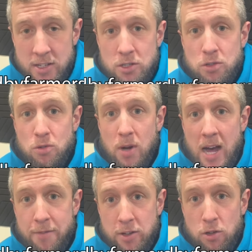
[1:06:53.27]
So
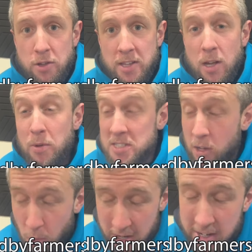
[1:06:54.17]
have a look there. We're
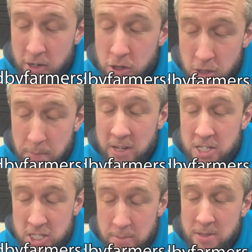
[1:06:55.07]
still working on
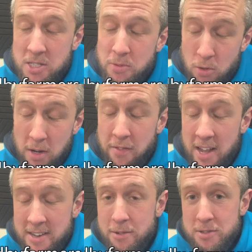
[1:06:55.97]
European shippings. We don't have
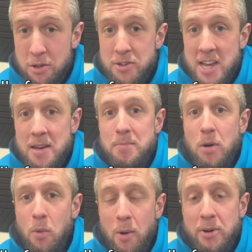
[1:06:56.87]
that nailed down yet,
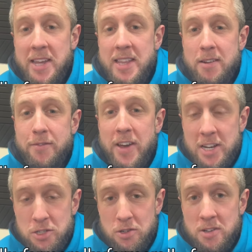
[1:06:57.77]
but we will get there
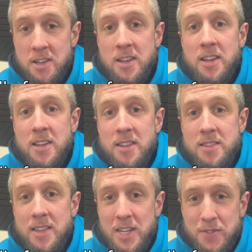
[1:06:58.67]
very soon.
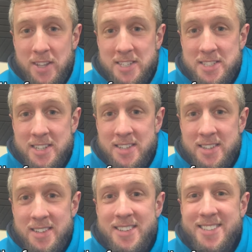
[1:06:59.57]
Thanks for listening.
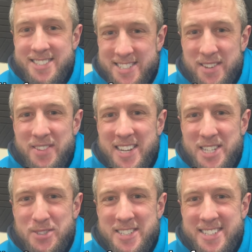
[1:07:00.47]
See you for the
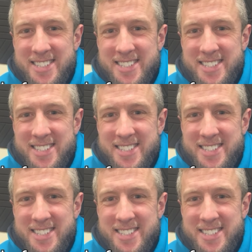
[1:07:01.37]
next one.